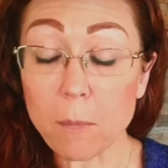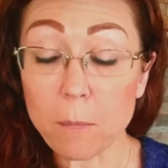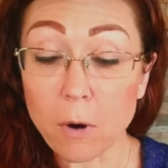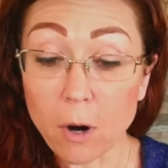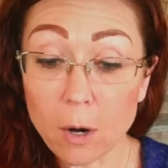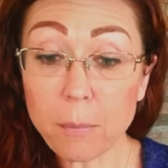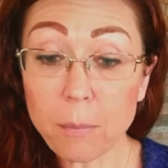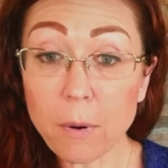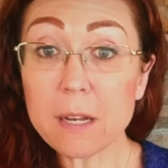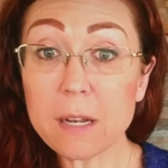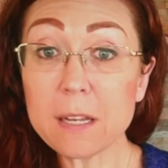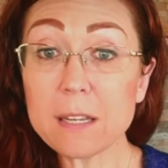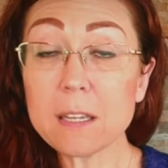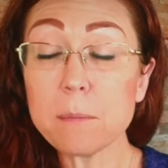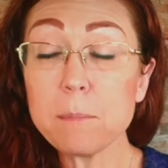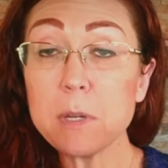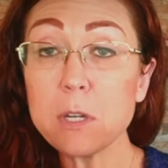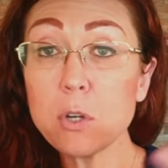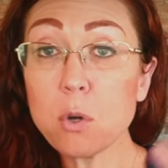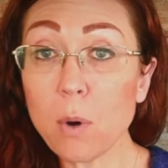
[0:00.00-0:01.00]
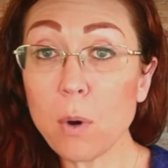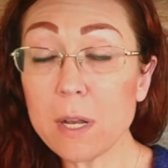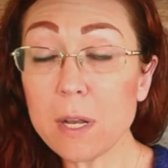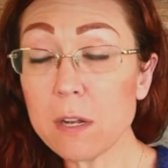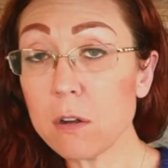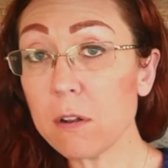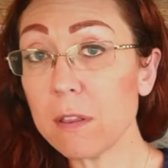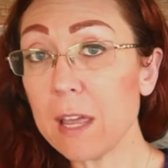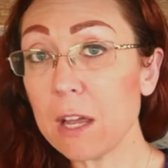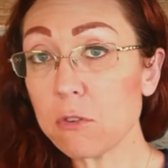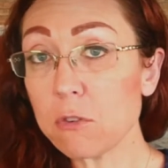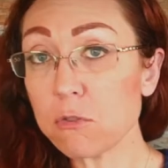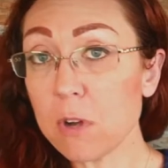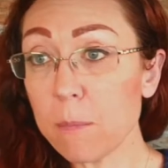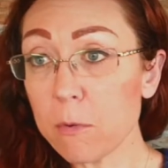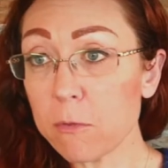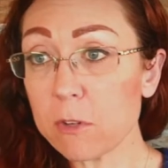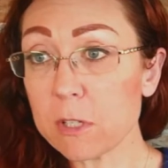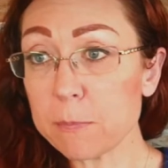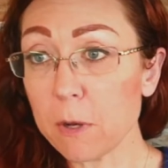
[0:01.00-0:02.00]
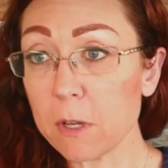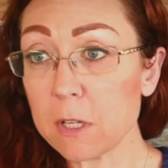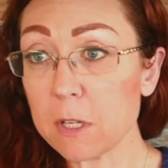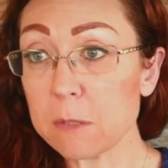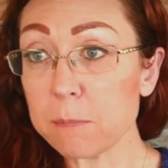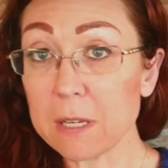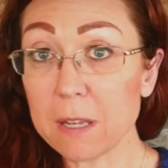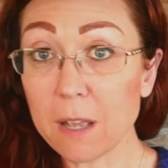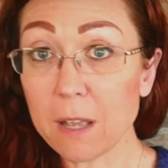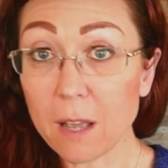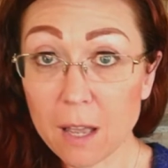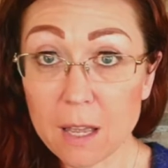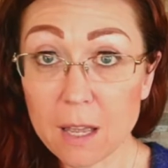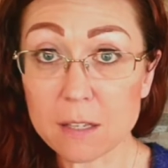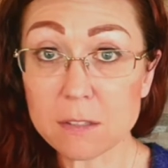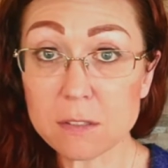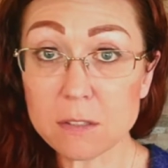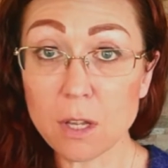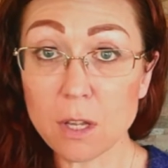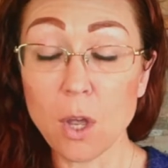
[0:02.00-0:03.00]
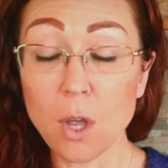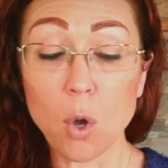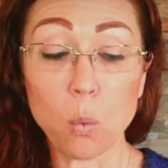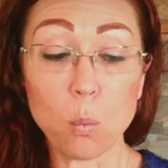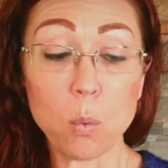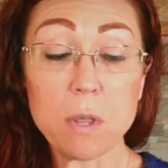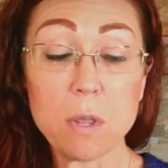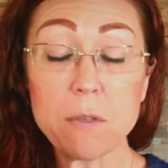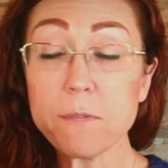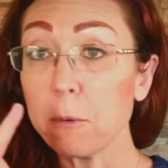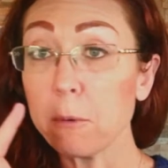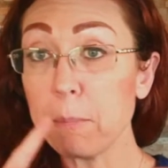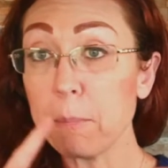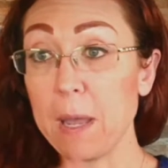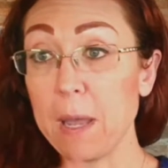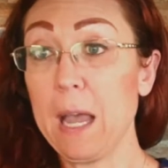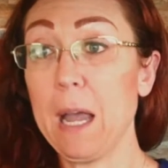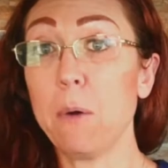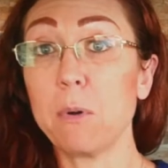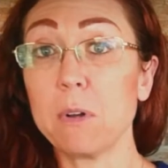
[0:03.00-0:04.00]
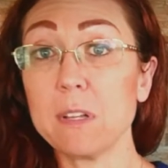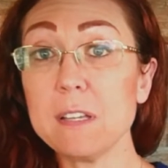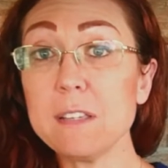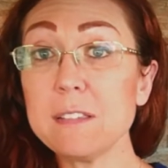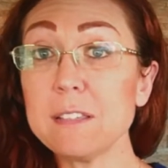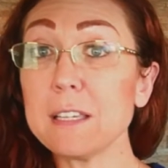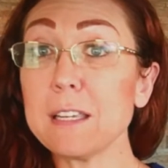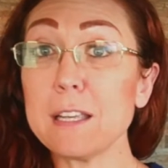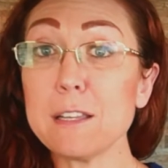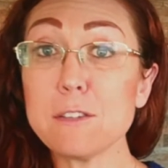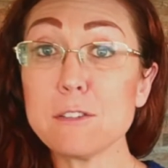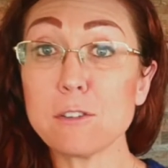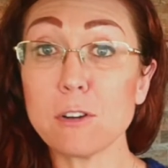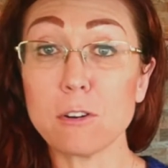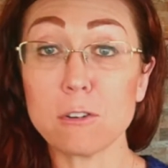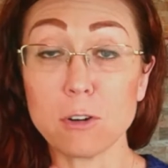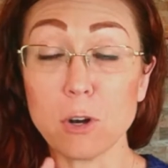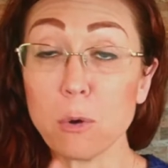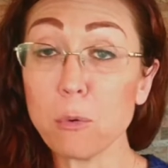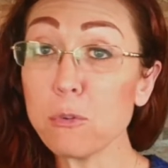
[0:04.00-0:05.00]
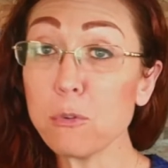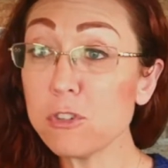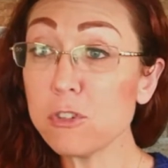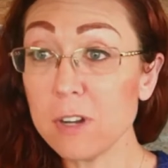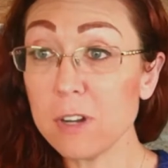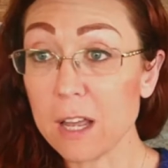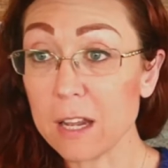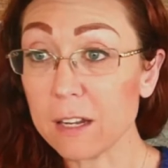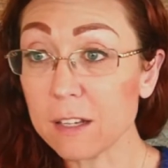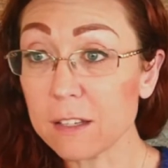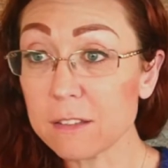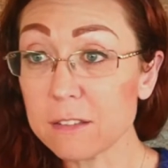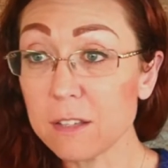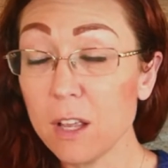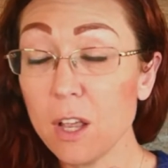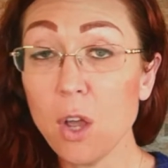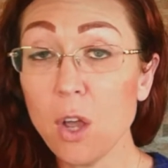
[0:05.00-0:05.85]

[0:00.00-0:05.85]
Our body can be going into that trauma response because we feel powerless against our own genetics.